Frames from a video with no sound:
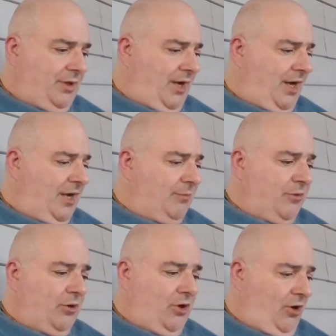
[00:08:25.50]
I am
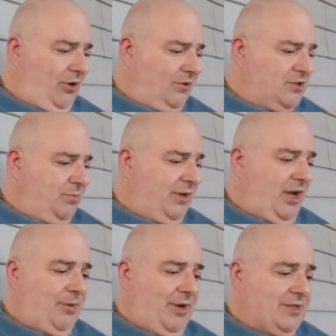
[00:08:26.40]
their cause, but
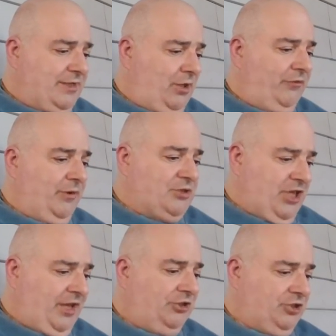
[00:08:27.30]
I myself am
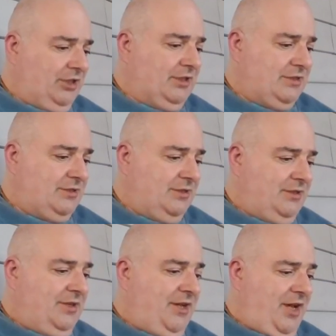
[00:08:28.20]
changeless
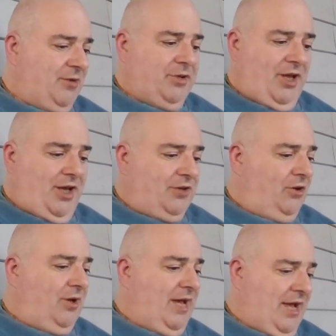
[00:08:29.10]
and beyond
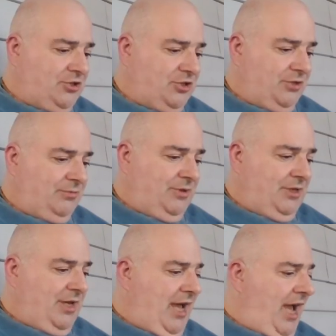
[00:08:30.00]
all action.
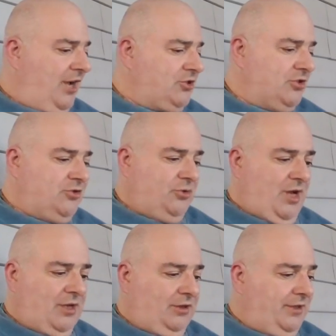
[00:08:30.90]
Actions do
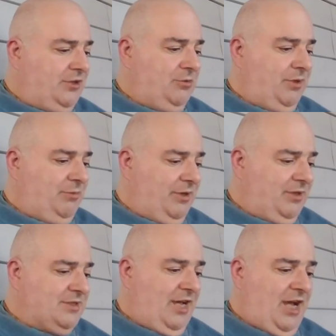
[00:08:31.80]
not cling to me
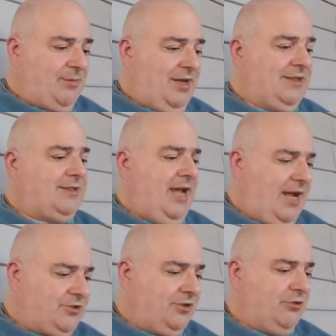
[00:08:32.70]
because I am not
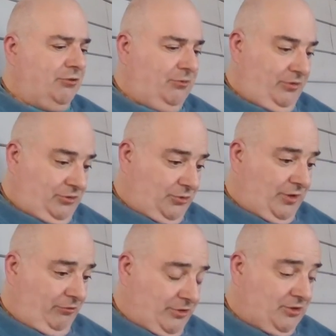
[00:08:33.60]
attached to
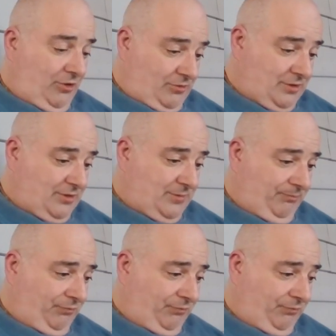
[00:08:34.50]
their results.